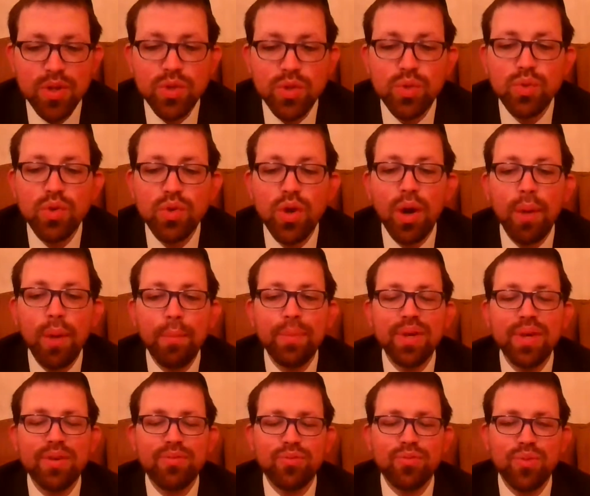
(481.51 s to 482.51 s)
Do not
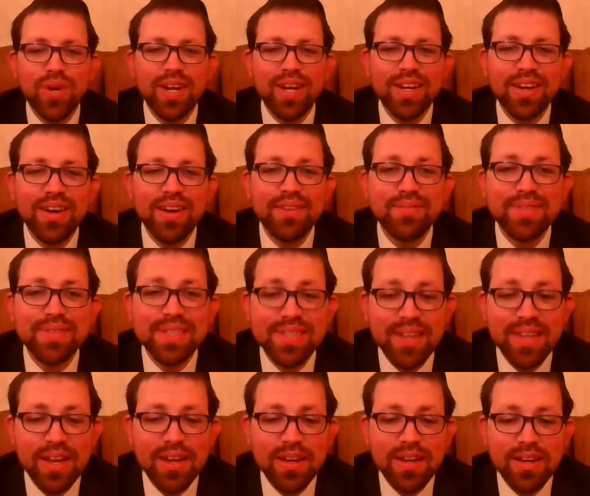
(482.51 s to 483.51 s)
be afraid of
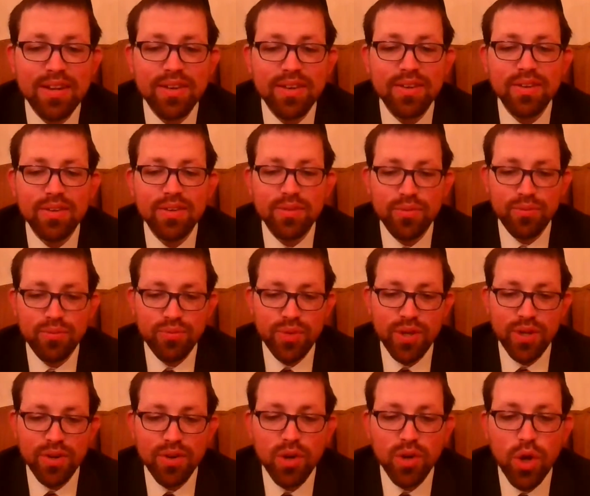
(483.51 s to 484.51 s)
sudden
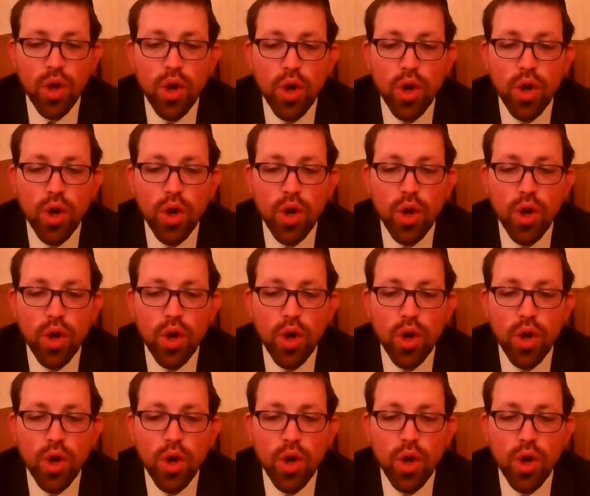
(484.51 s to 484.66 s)
fear.